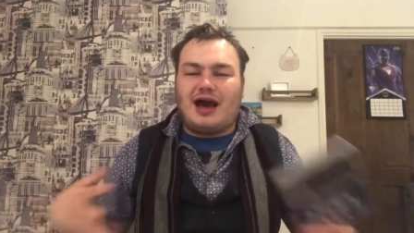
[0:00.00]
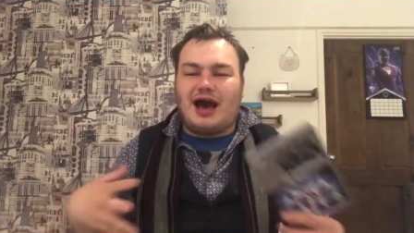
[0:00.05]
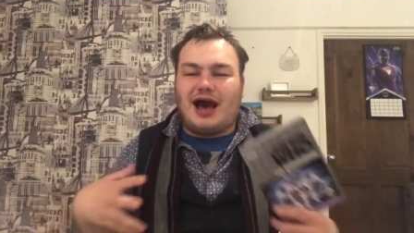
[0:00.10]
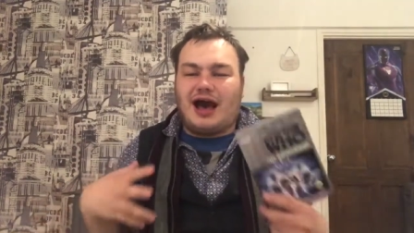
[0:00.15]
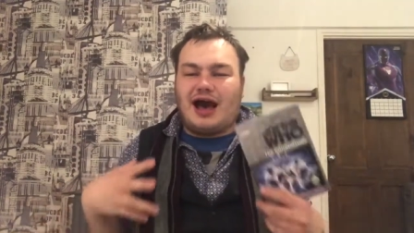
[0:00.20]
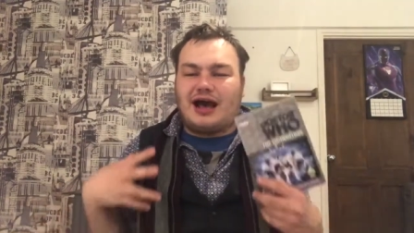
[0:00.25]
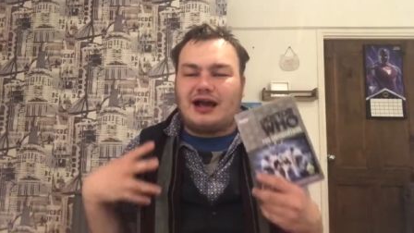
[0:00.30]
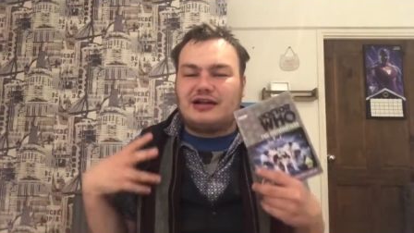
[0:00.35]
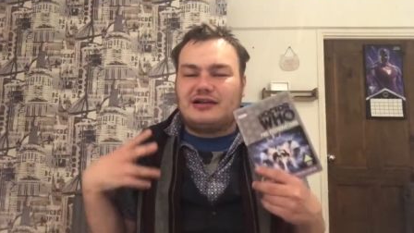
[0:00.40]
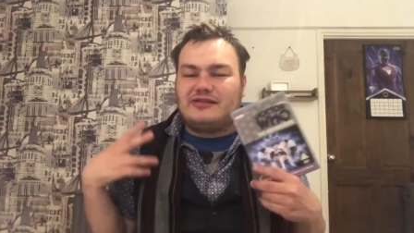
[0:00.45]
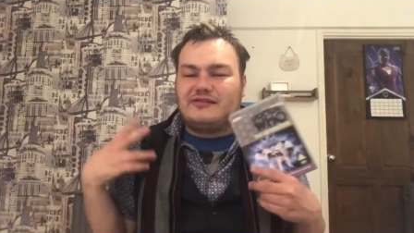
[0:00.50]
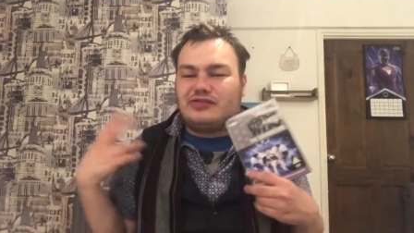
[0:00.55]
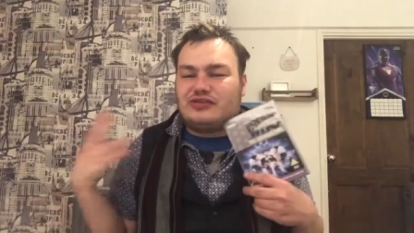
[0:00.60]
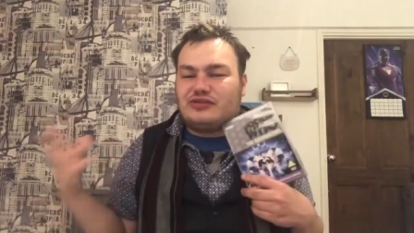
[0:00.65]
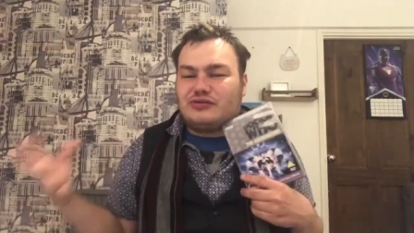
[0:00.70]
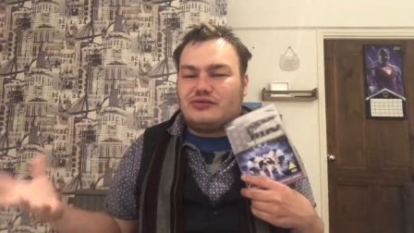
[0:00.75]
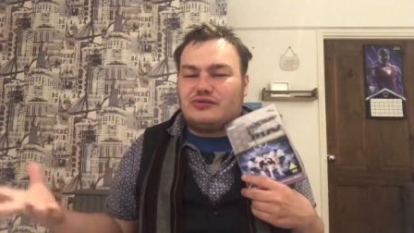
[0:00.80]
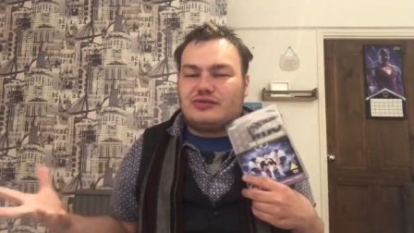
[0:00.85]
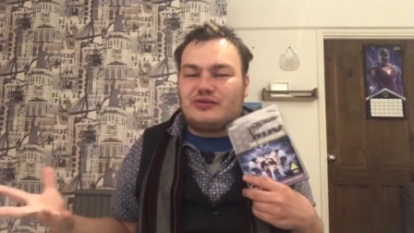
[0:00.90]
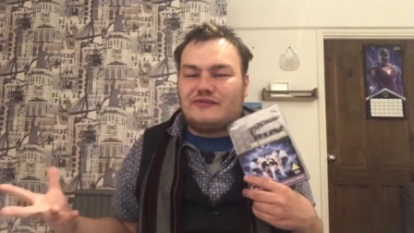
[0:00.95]
and
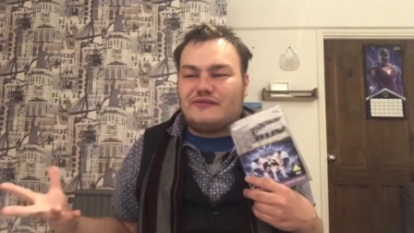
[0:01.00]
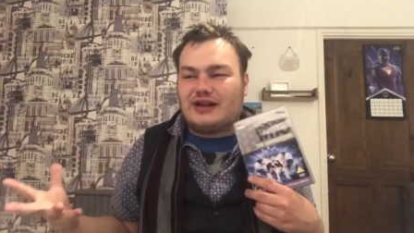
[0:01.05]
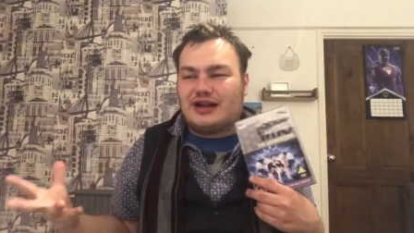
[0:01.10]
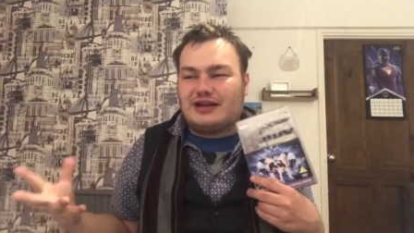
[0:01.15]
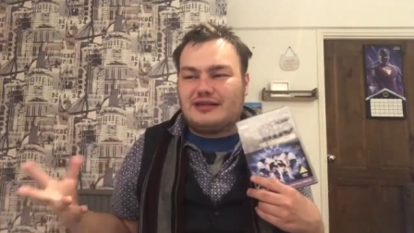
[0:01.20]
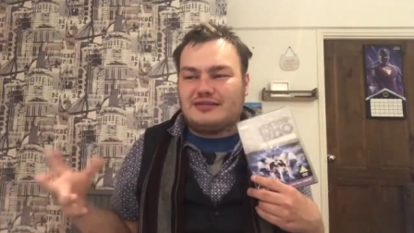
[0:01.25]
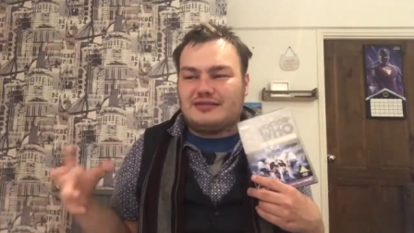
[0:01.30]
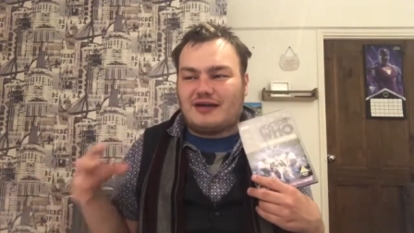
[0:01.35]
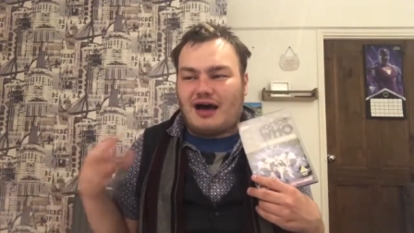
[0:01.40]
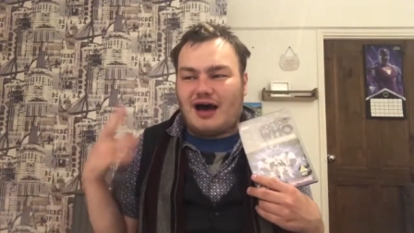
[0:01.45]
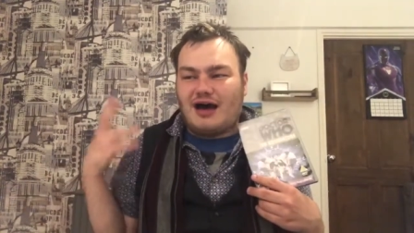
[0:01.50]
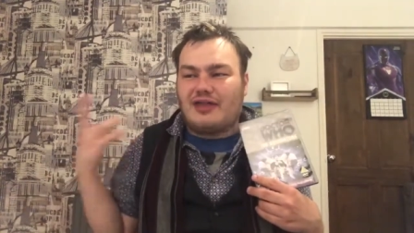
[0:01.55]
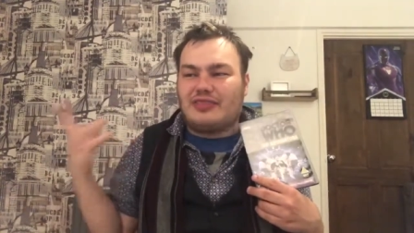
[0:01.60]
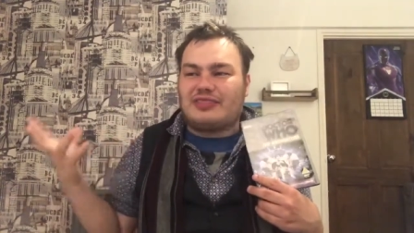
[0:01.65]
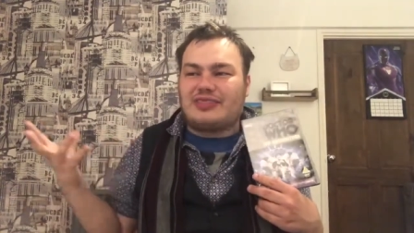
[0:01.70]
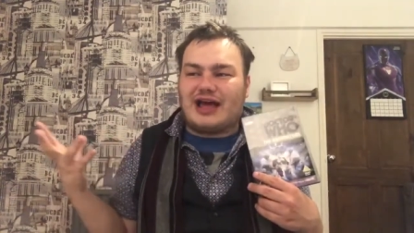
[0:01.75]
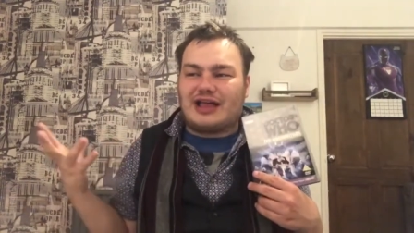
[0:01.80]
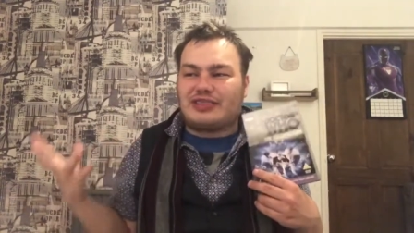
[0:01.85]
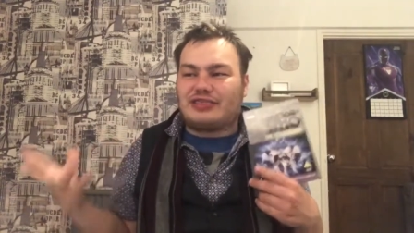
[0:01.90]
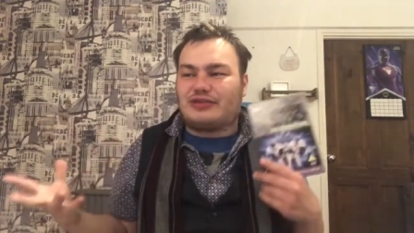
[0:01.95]
the villains aren't
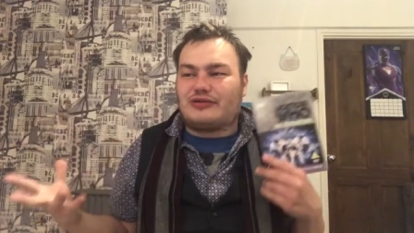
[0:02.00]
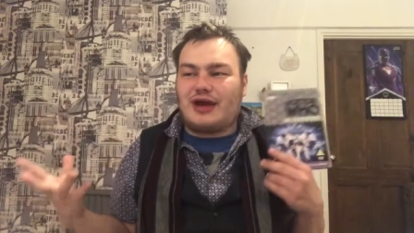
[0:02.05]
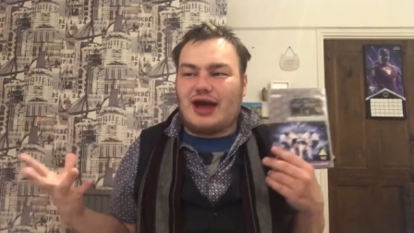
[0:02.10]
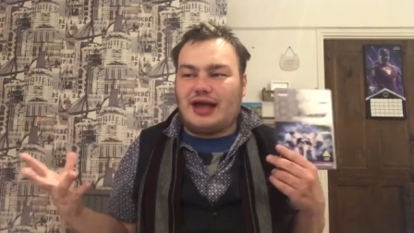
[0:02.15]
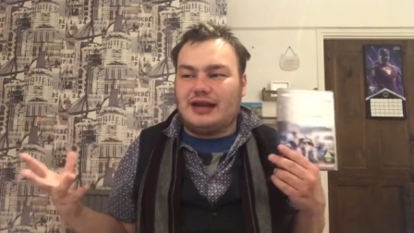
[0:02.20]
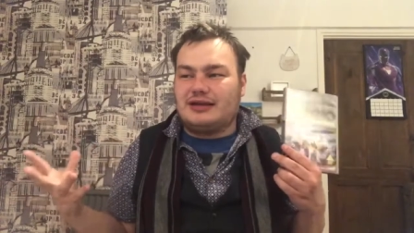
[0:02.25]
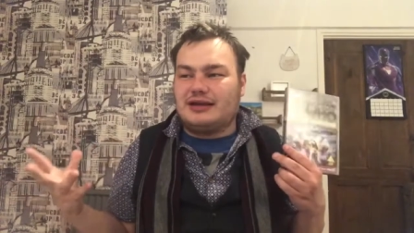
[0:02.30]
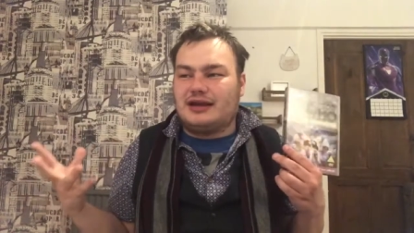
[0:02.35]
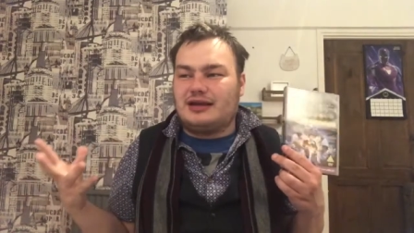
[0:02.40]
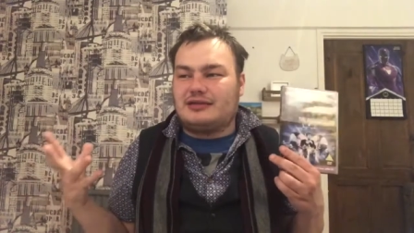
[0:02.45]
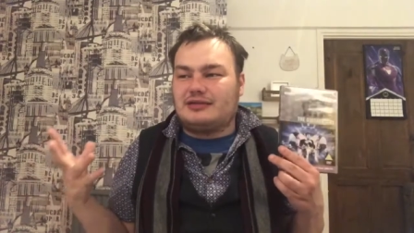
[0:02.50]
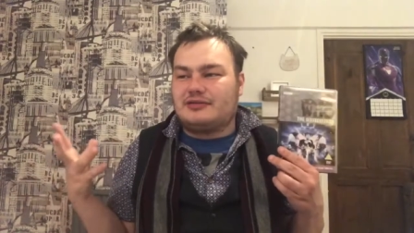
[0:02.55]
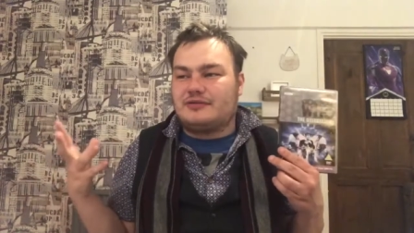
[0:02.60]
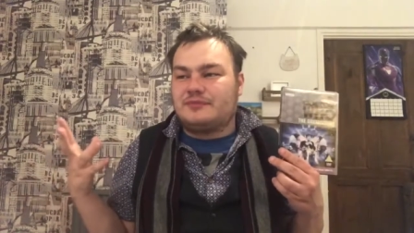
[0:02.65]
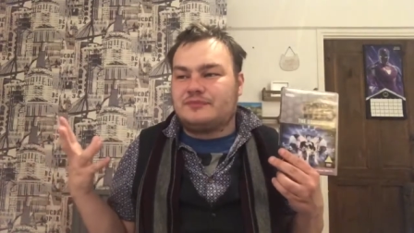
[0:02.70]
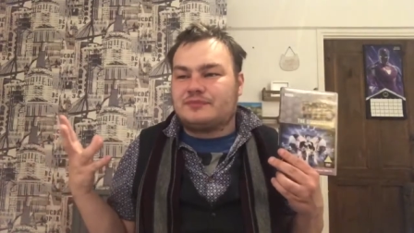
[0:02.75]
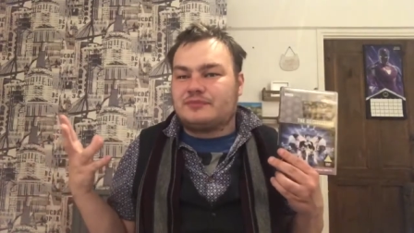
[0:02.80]
that threatening.